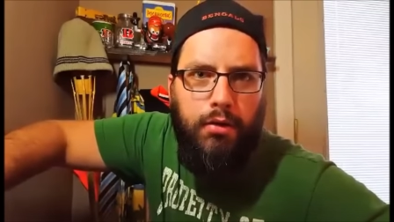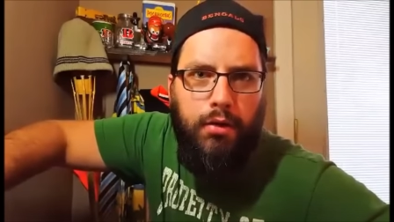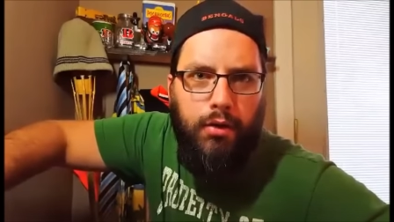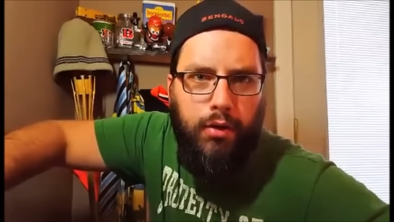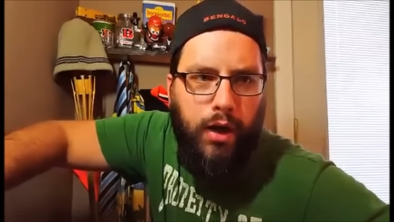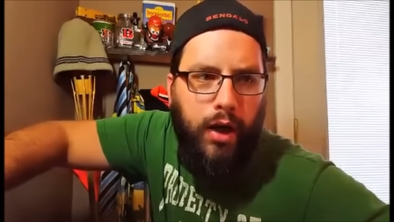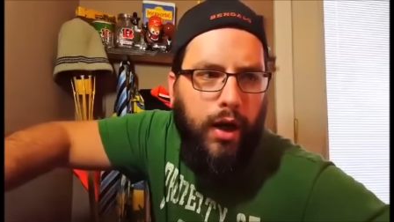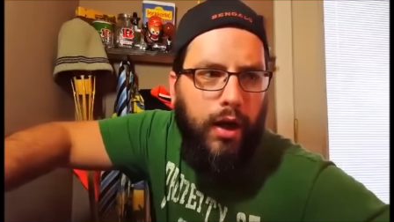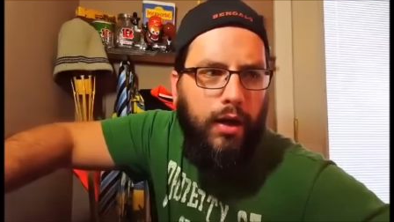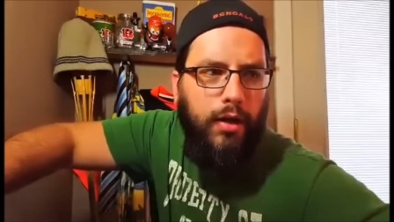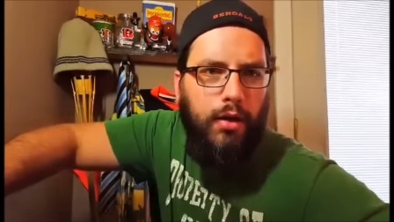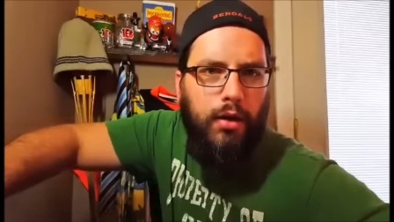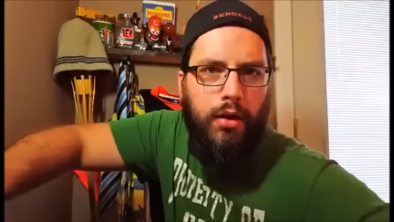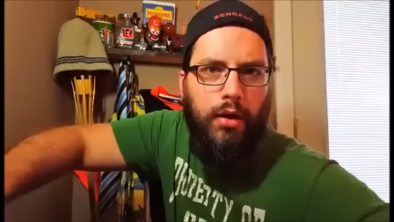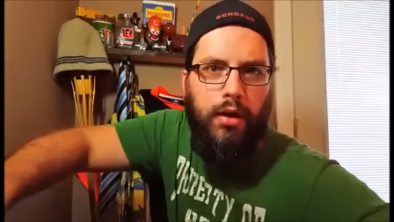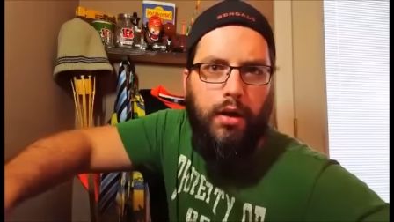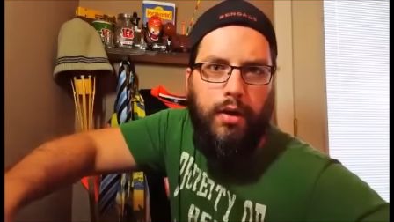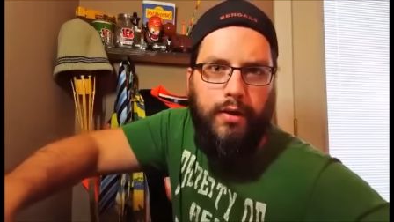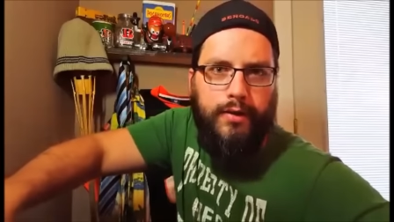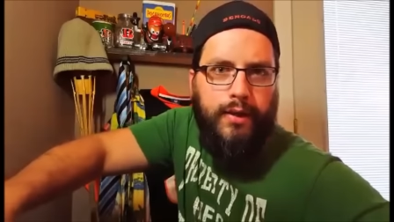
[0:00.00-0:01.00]
Okay?
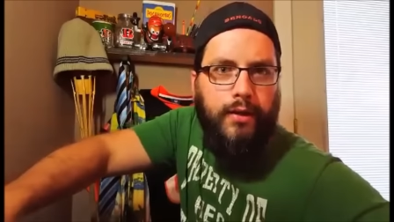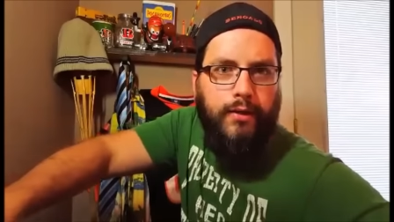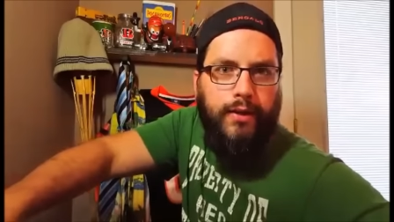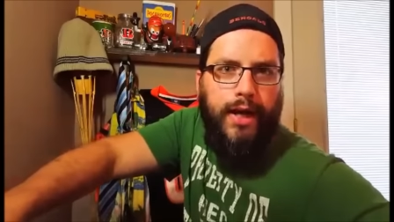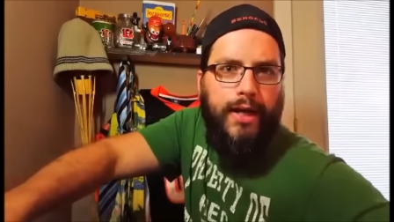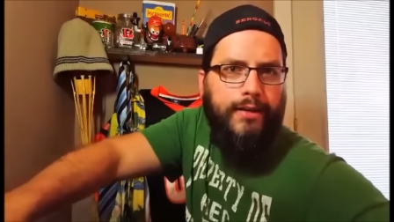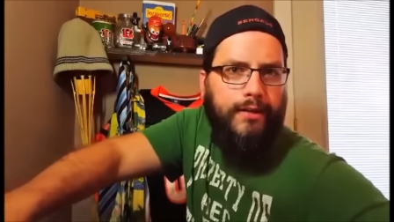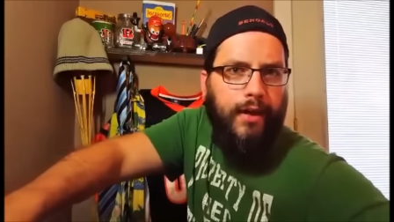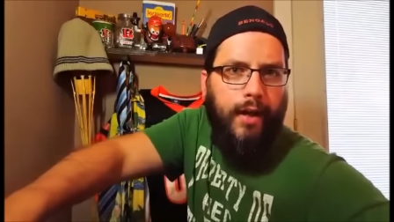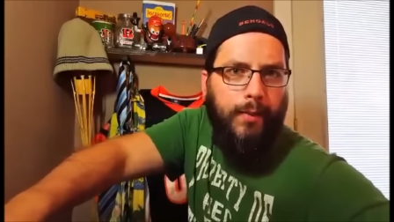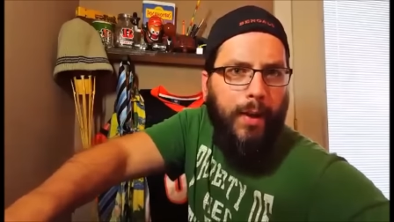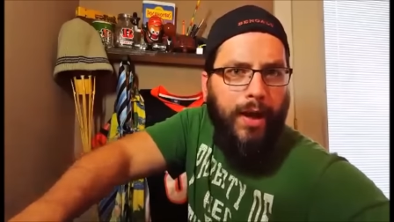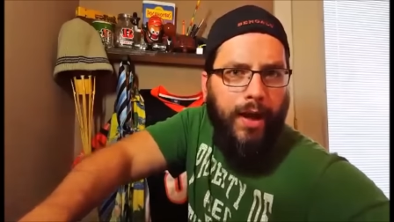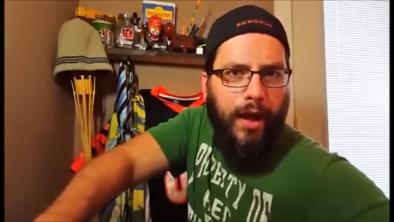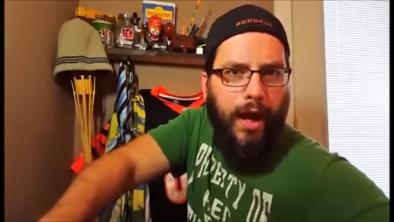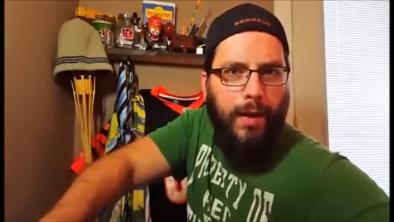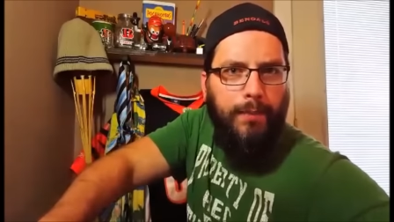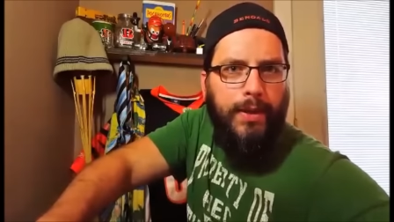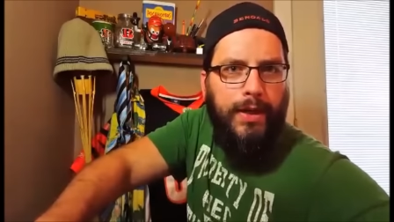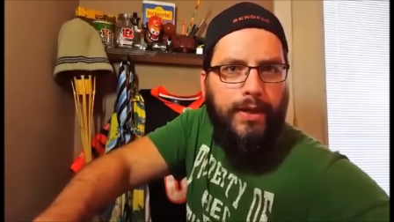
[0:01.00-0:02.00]
And until next time,
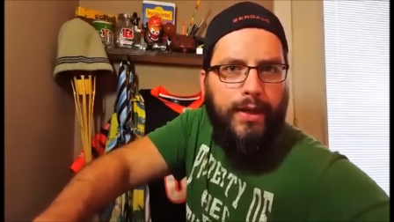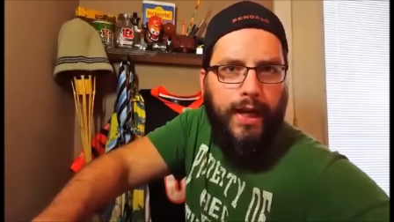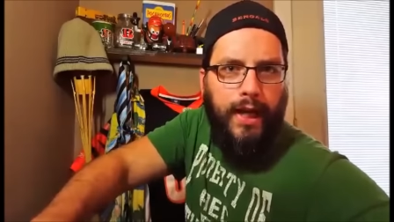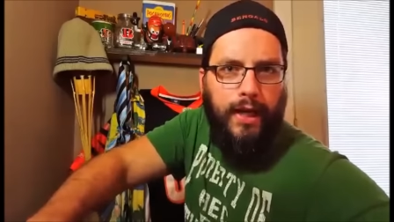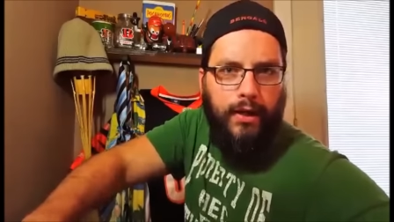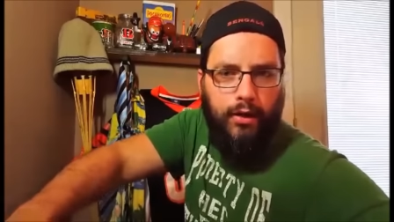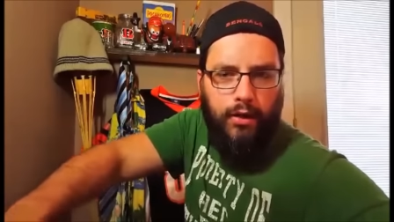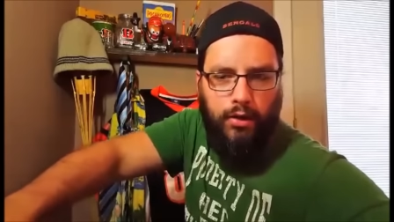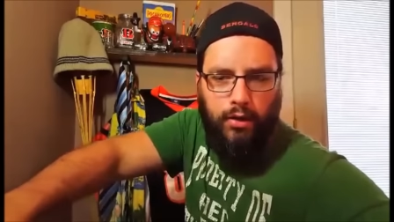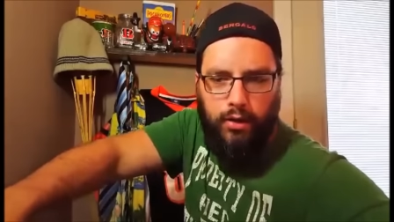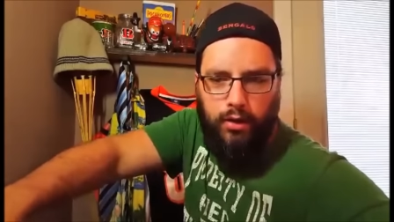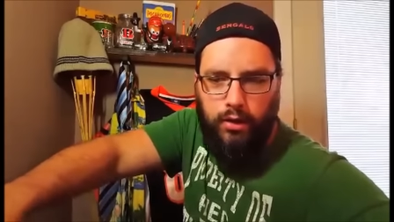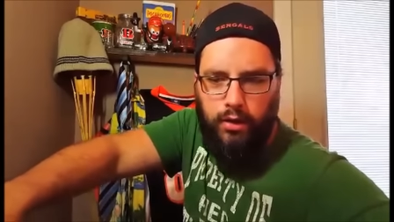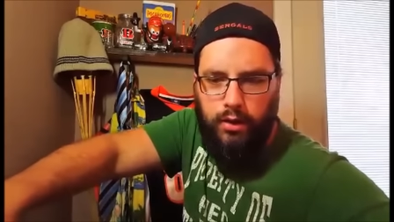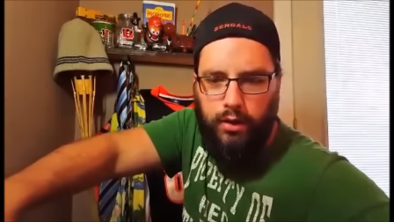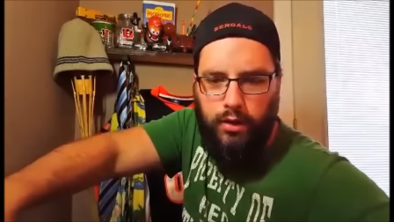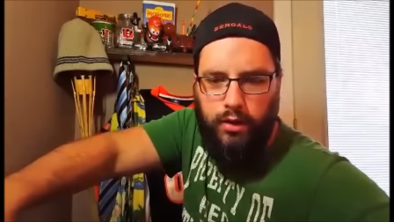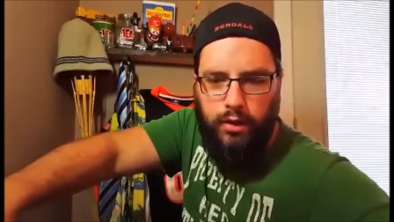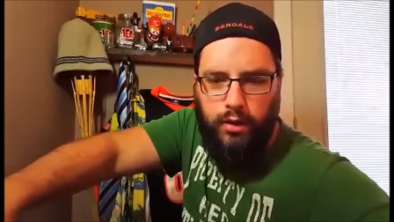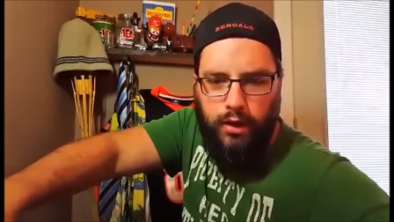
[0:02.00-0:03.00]
I've been a gator,
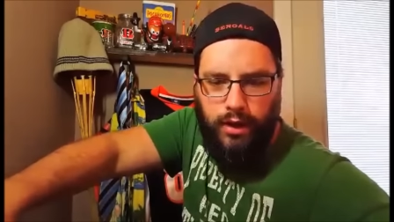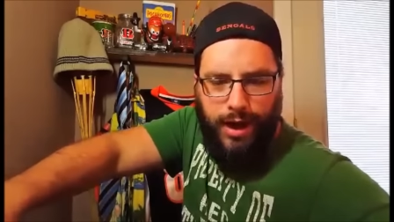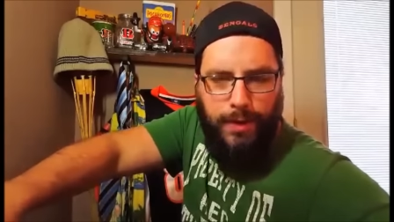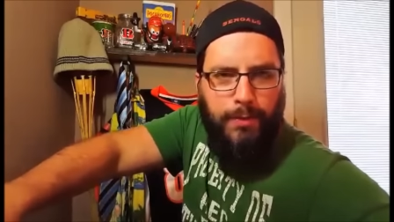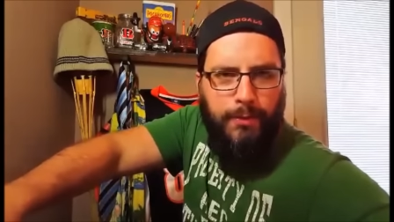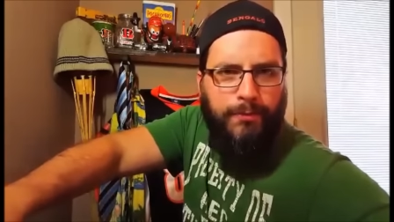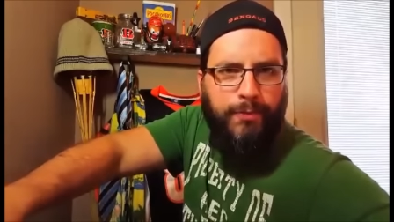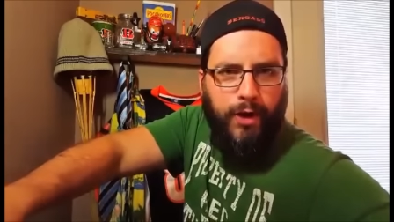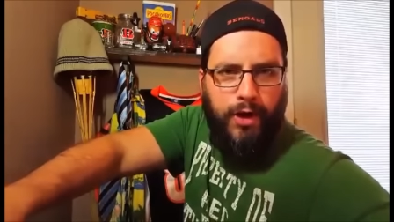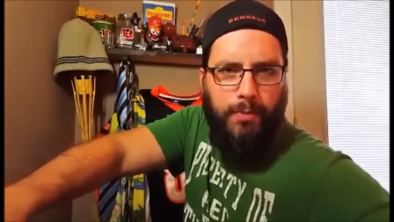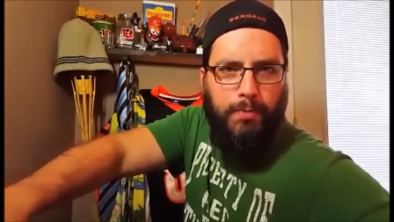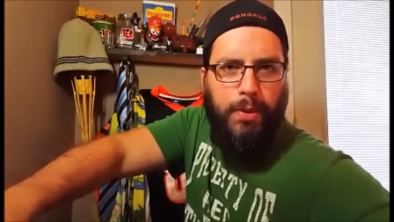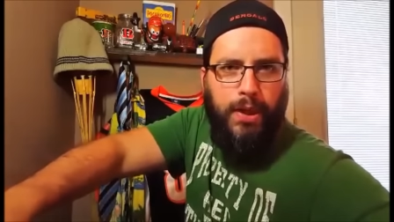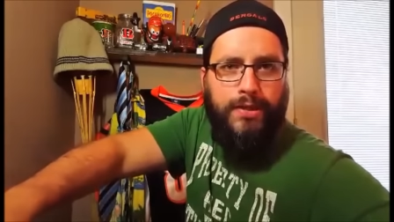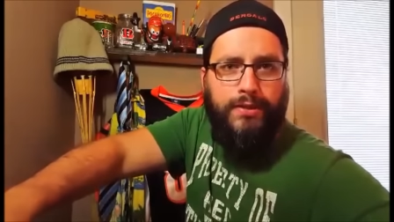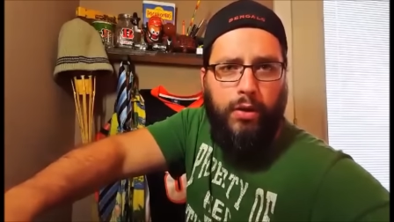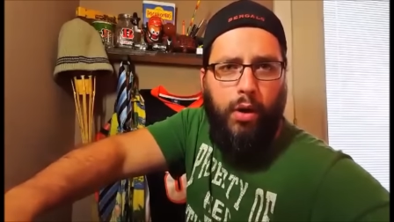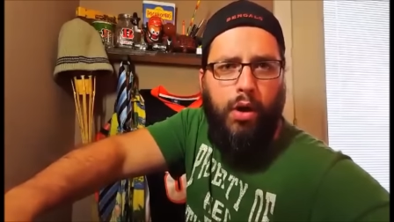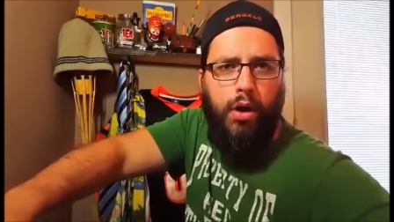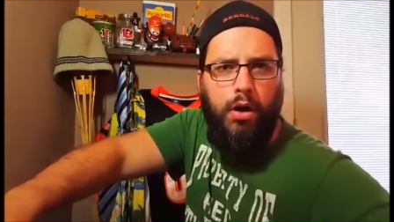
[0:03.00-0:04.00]
and I've been fucking
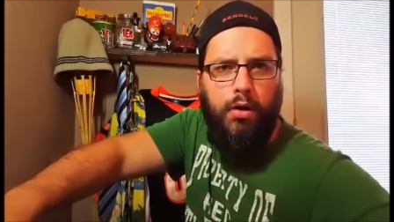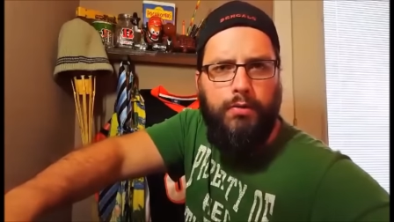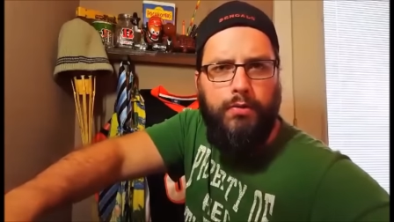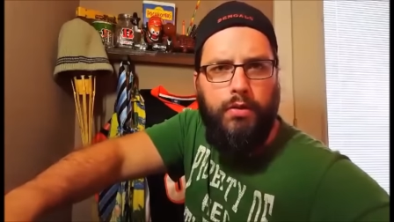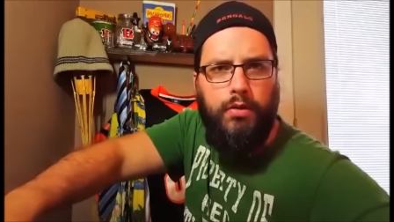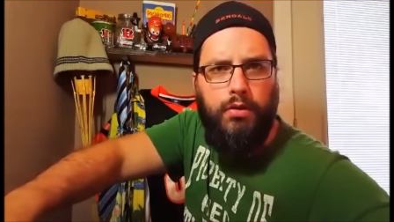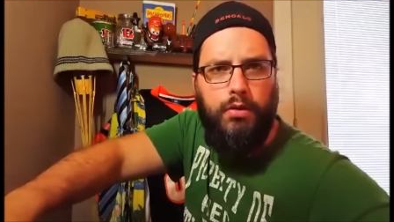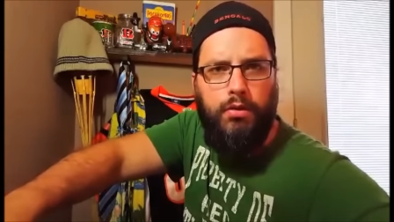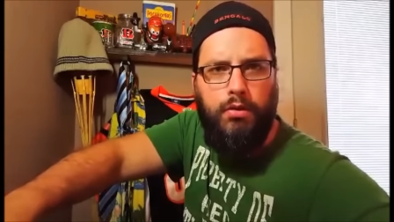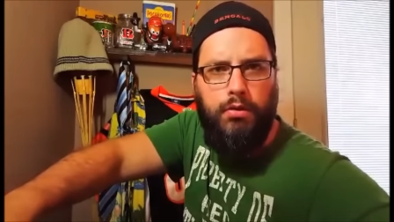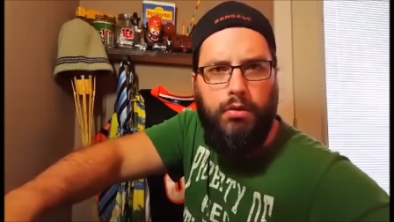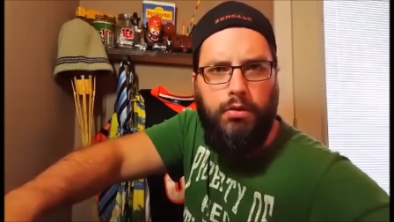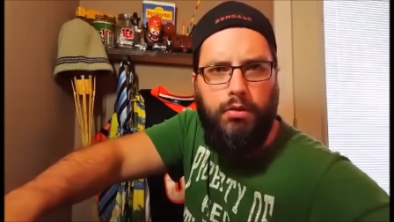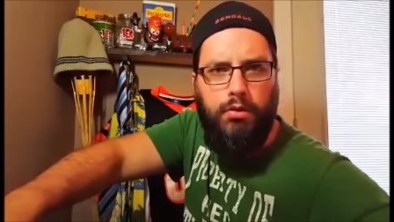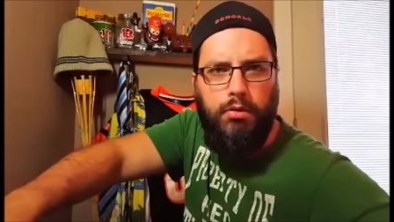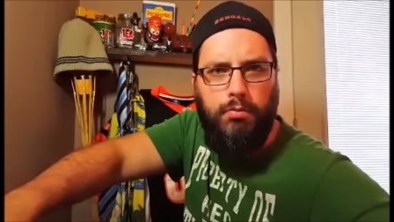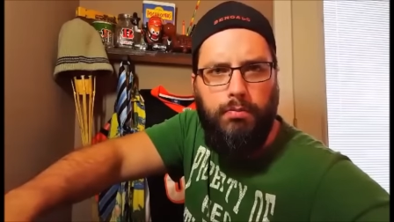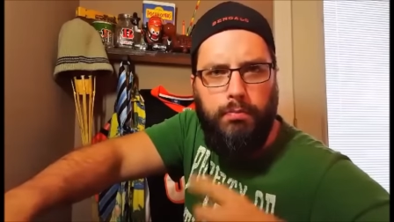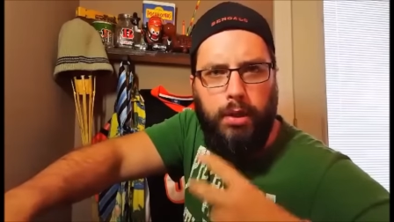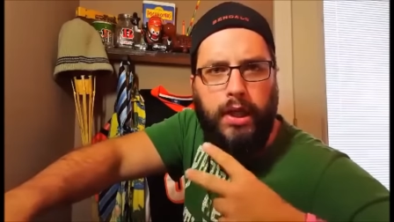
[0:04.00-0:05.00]
pissed off.
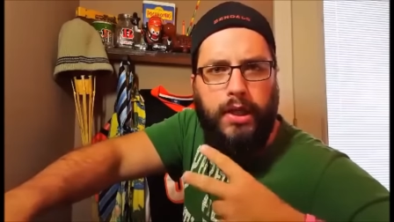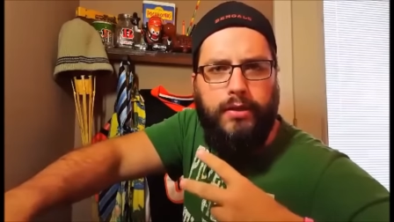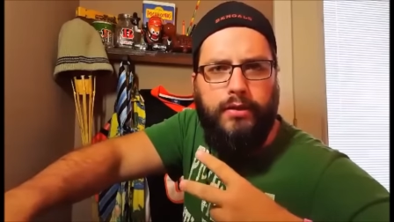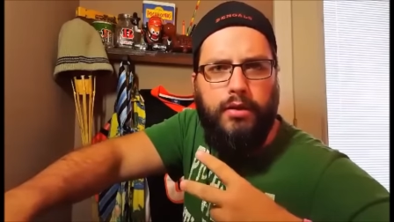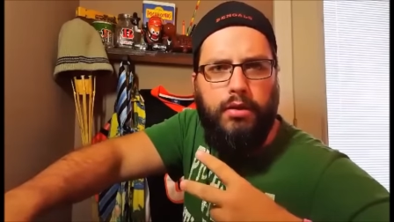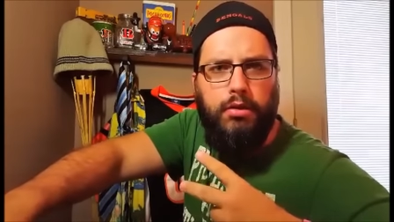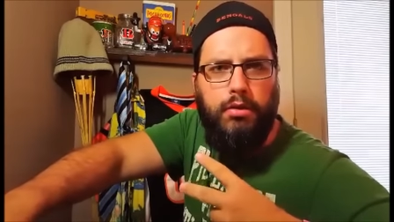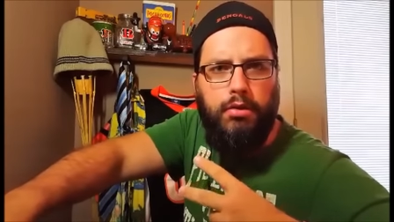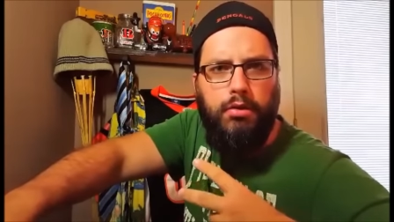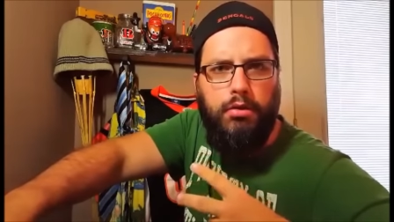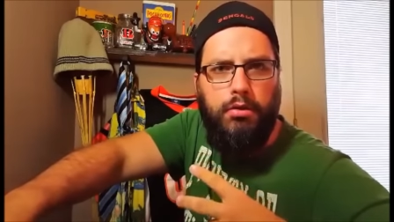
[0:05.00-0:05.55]
Peace.